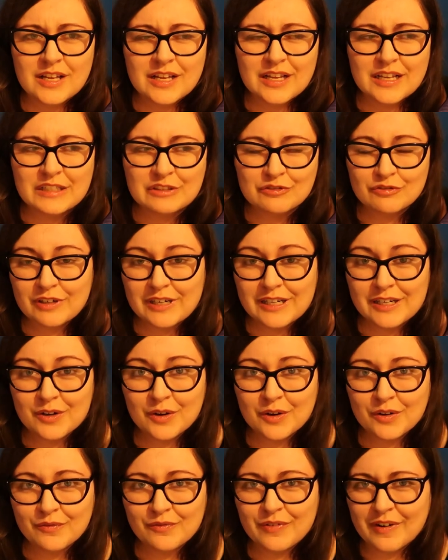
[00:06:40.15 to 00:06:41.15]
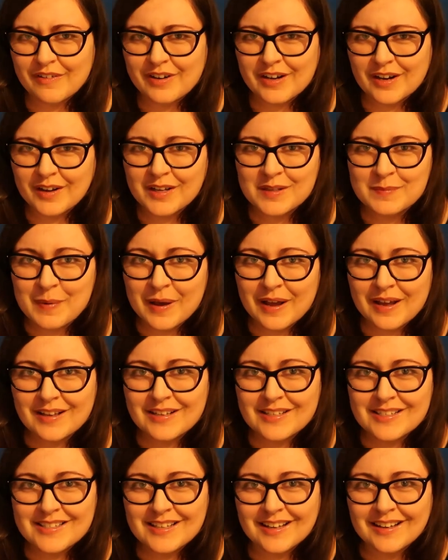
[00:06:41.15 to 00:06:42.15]
is really not a very nice
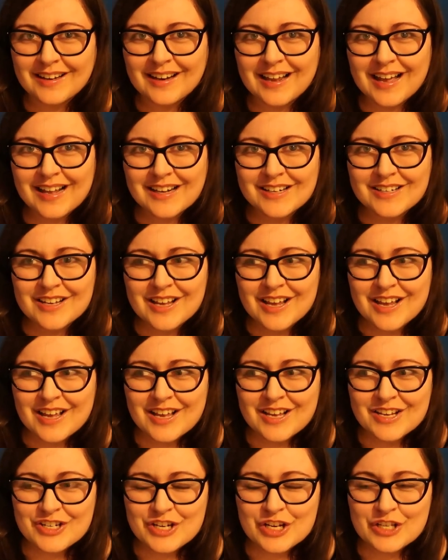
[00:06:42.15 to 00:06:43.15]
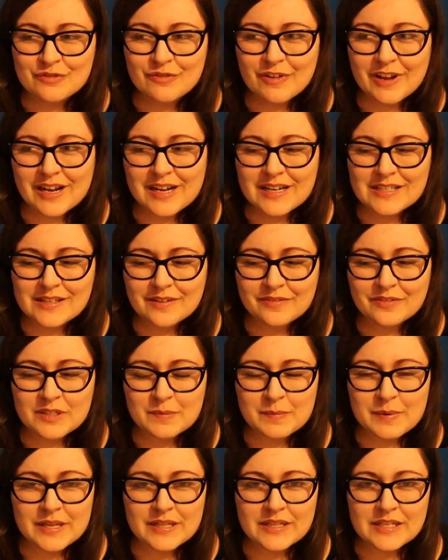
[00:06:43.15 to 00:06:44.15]
person, and she's written as if to
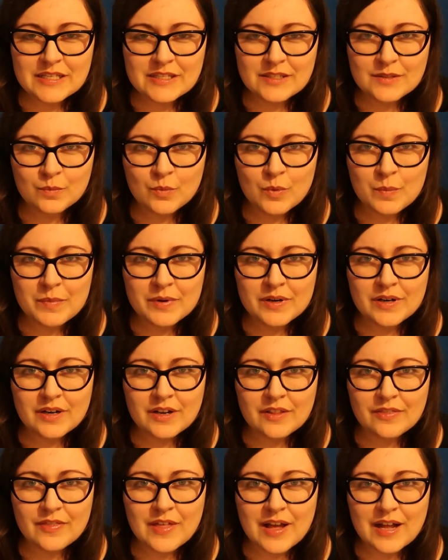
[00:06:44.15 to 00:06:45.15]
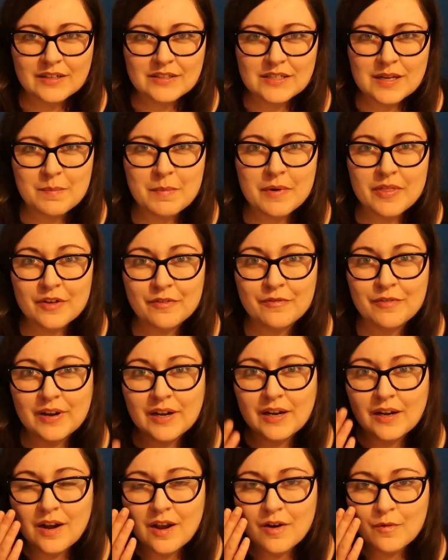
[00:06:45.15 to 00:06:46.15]
be this woman that her mother fell
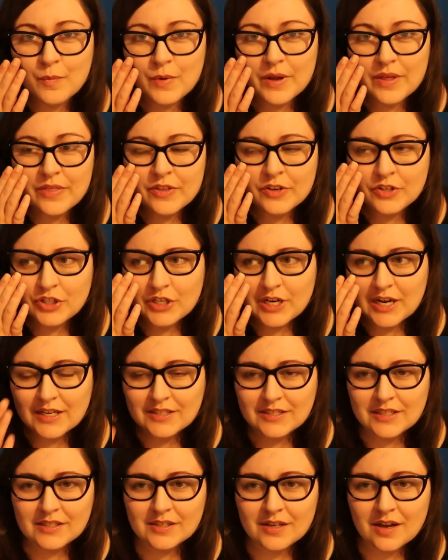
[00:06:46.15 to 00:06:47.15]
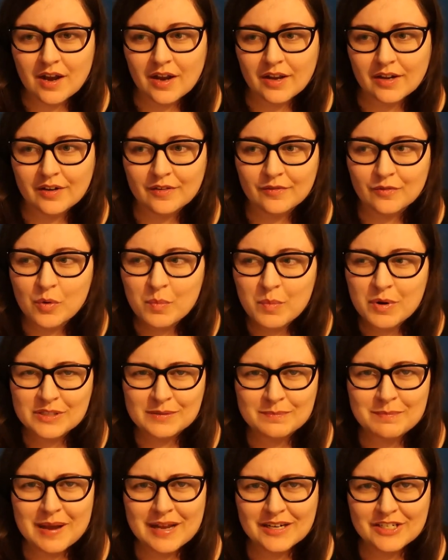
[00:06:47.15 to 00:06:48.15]
in love with, and she has this kind of
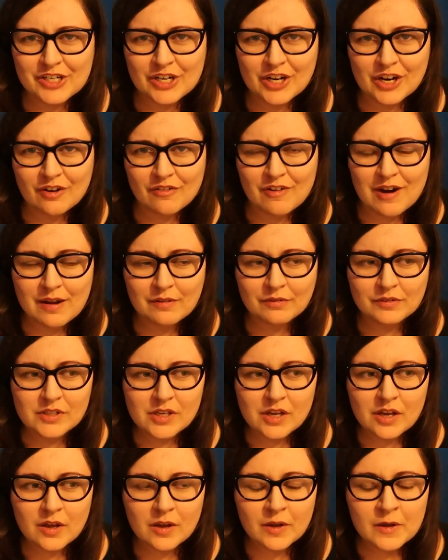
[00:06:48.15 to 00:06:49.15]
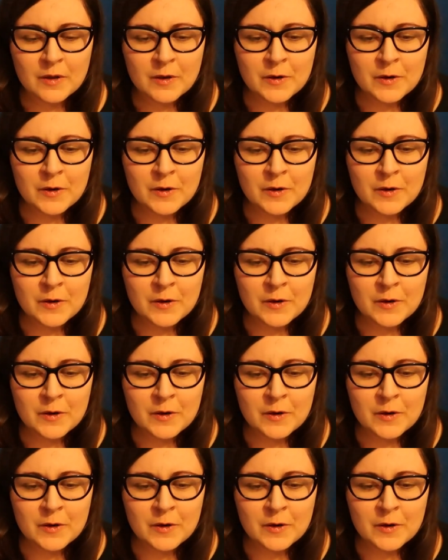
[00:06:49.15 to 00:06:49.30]
almost magic around her